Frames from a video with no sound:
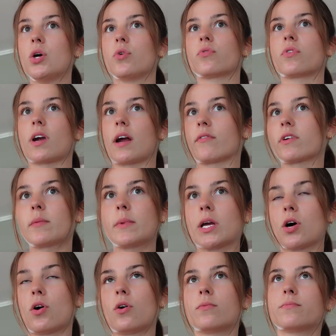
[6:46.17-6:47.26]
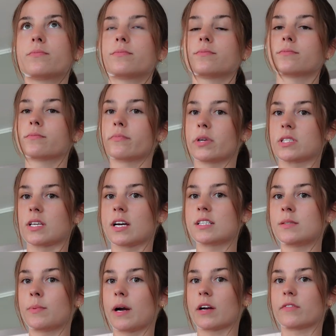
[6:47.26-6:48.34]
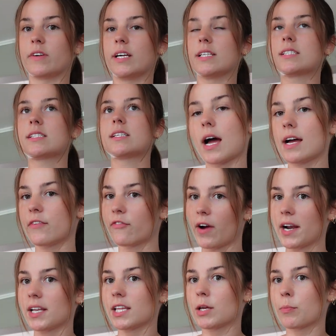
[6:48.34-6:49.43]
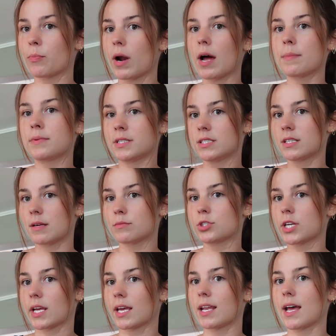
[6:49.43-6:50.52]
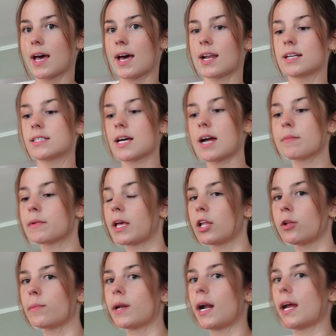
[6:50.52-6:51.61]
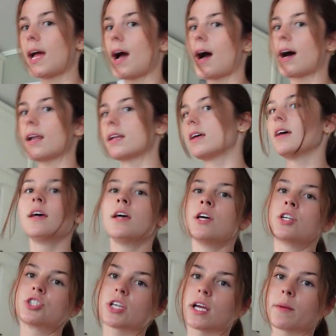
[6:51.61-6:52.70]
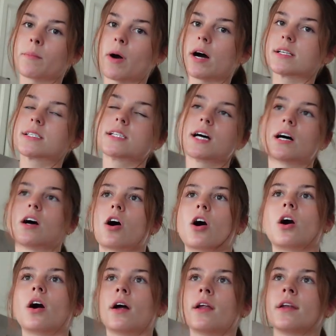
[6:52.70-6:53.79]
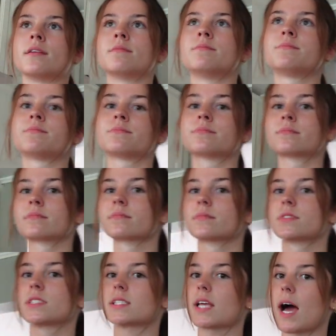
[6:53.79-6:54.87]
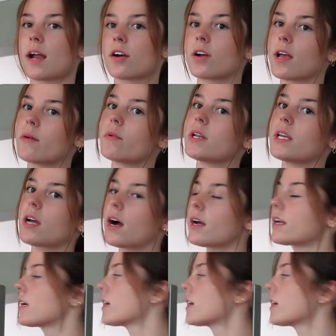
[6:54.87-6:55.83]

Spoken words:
for every meal besides breakfast. I finally prepped some chicken ahead of time. Caleb and I had chicken pasta on Saturday when he got